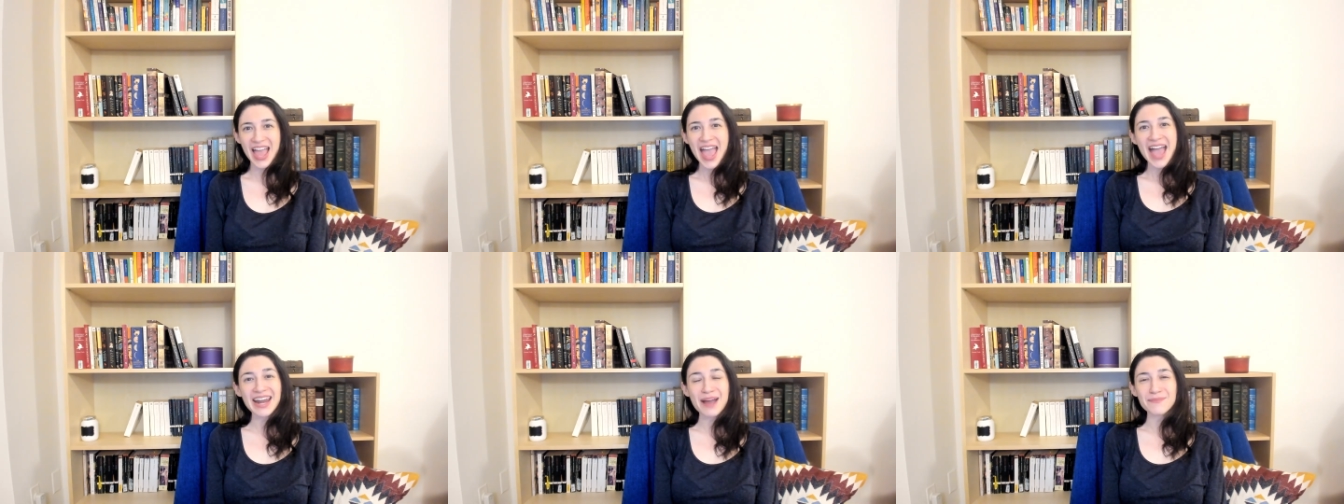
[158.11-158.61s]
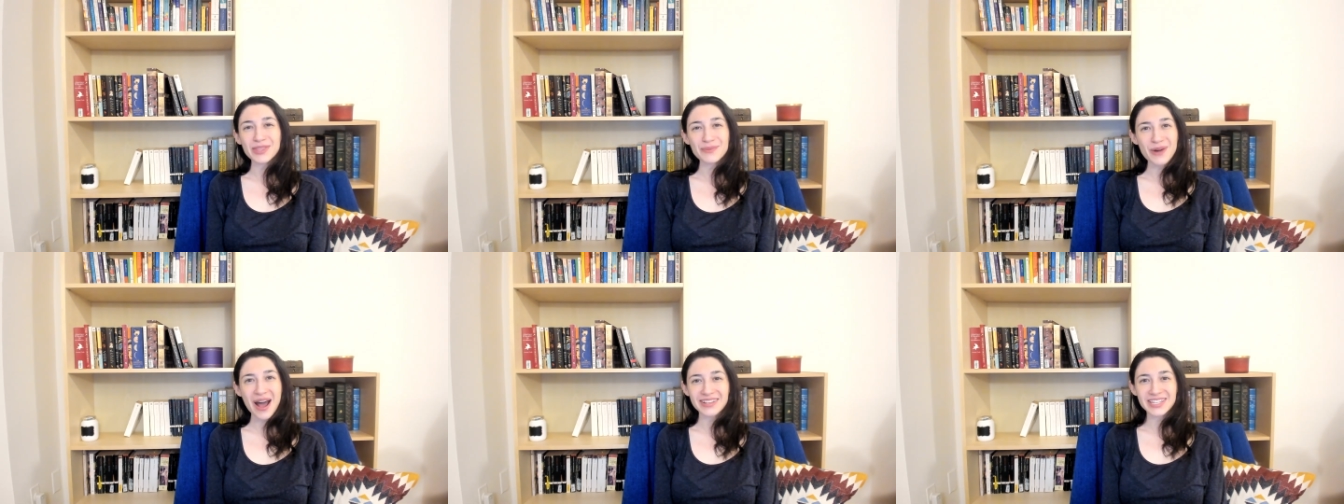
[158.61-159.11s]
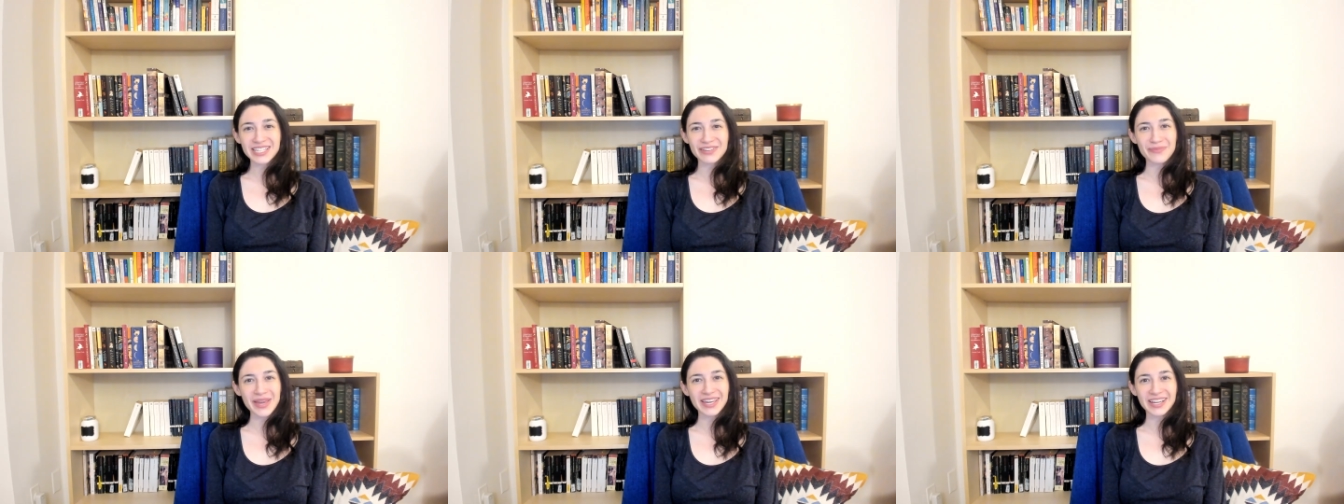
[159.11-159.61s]
and I'm in the process of
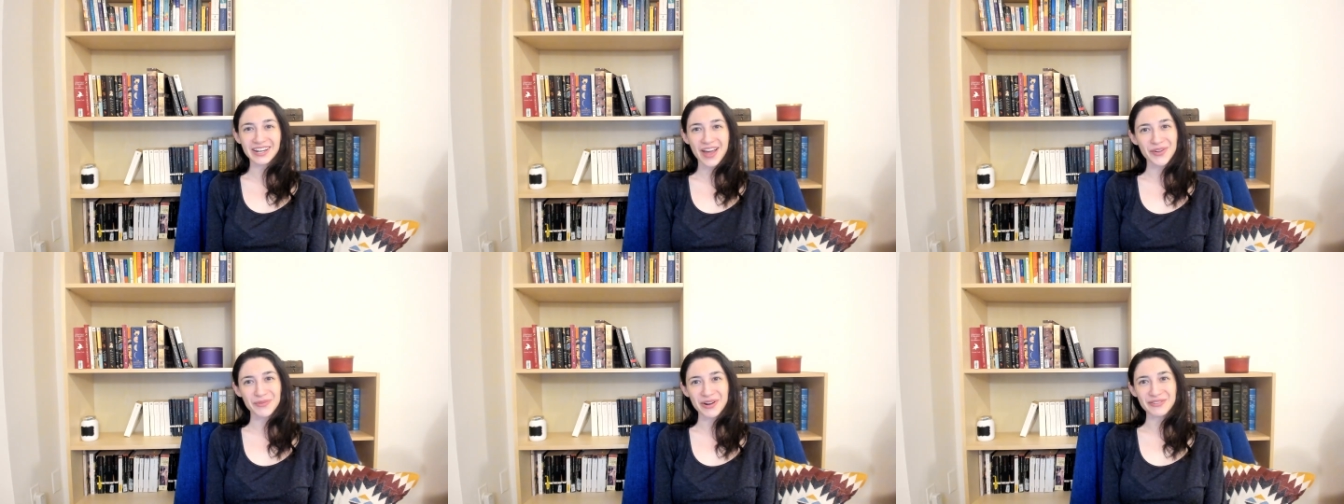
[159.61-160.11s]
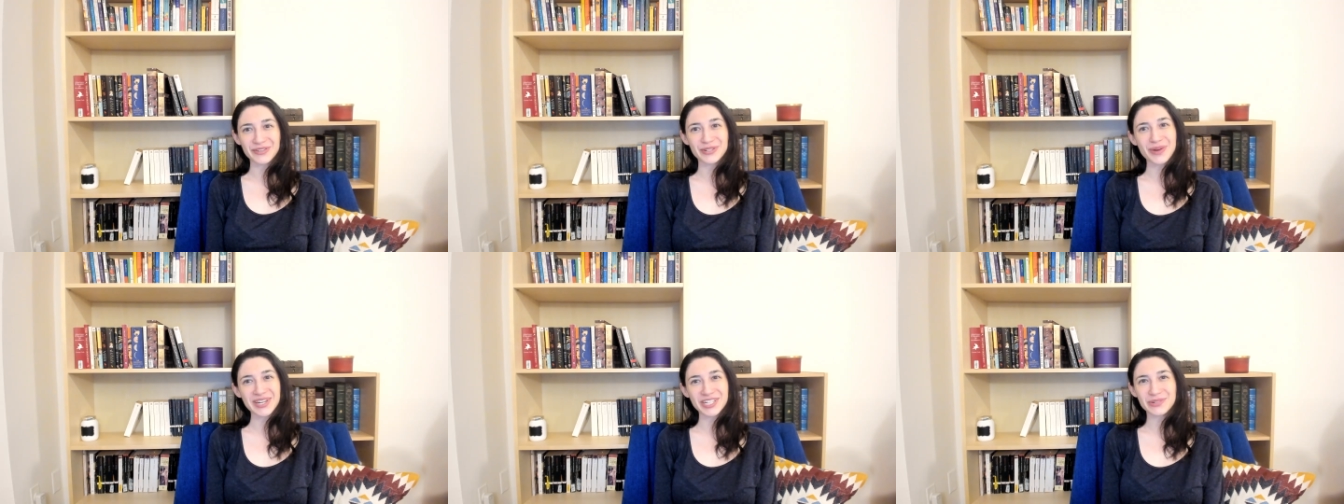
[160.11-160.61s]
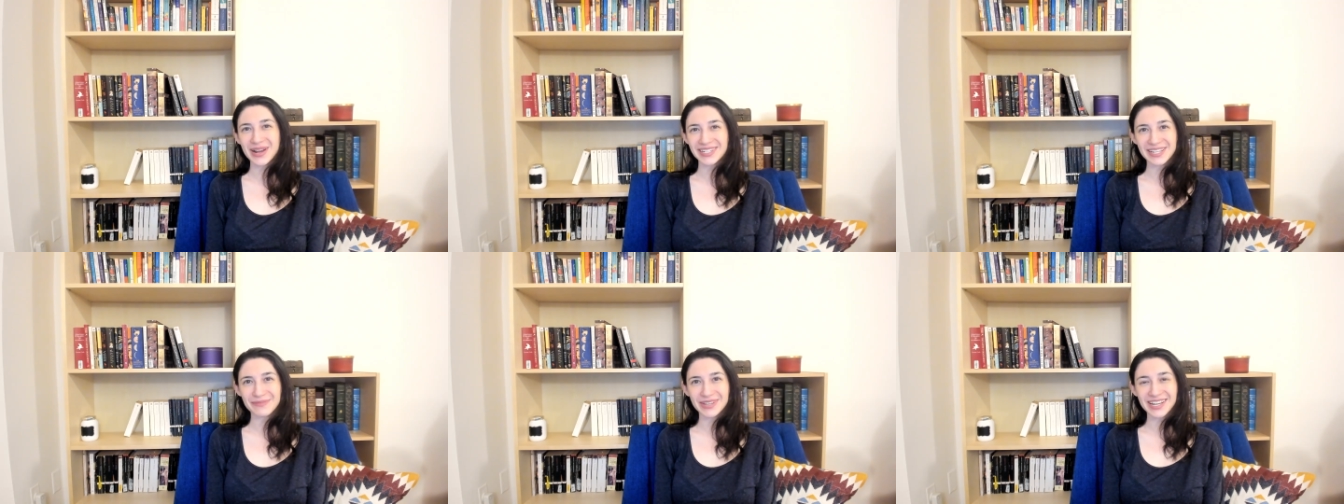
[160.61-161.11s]
making another one for
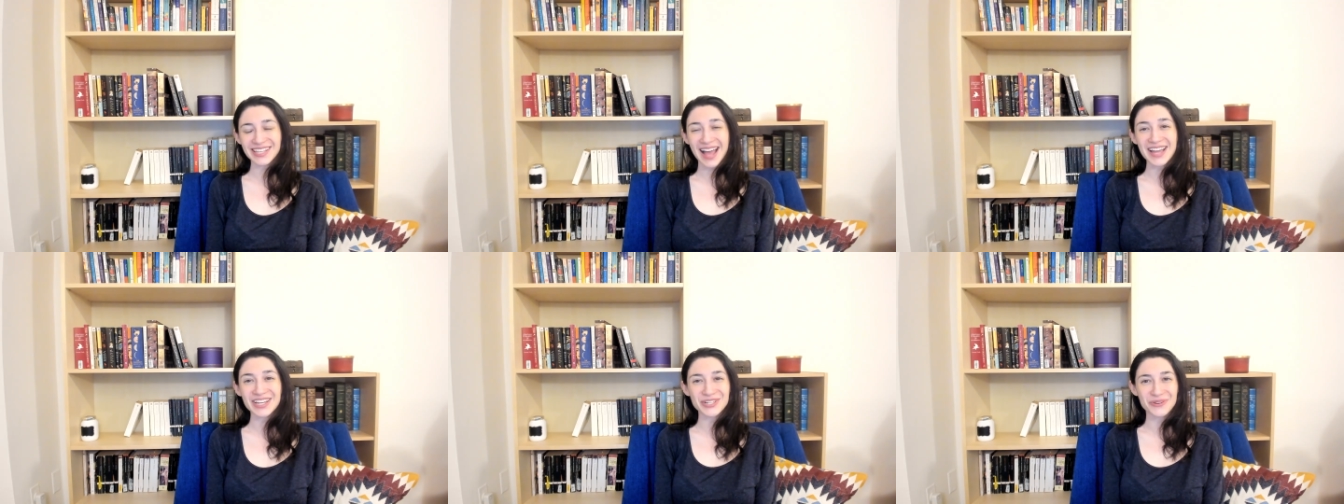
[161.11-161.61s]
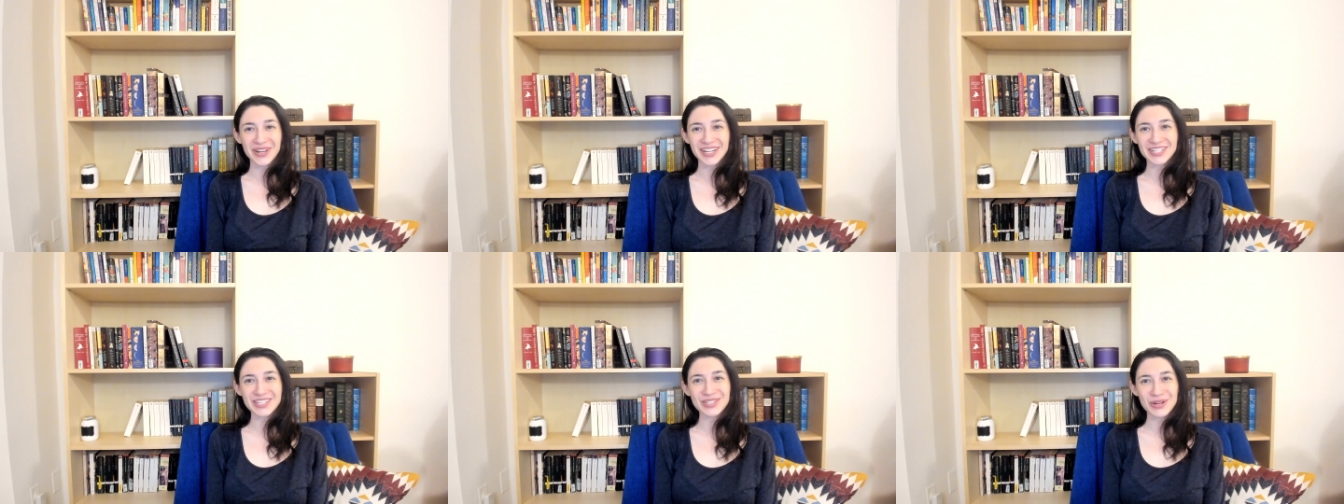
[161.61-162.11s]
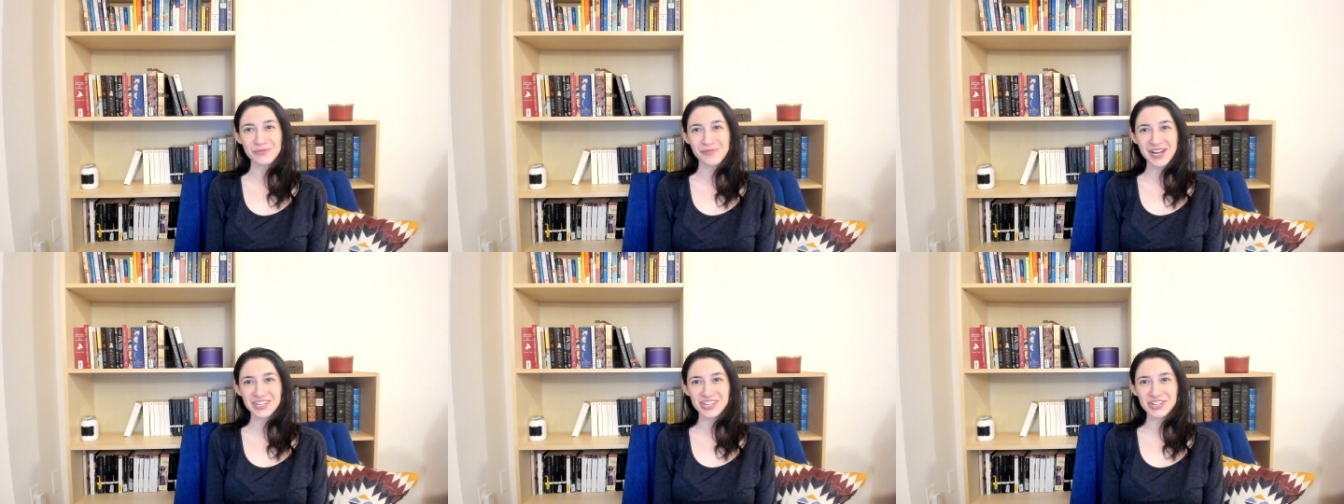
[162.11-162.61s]
2020 because I enjoyed it so
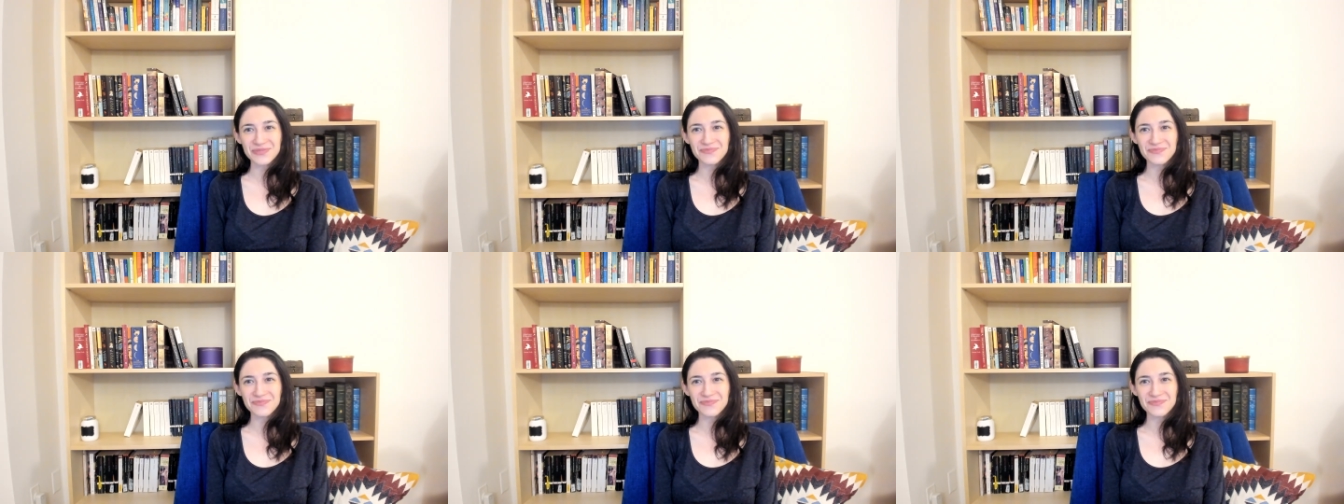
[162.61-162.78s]
much.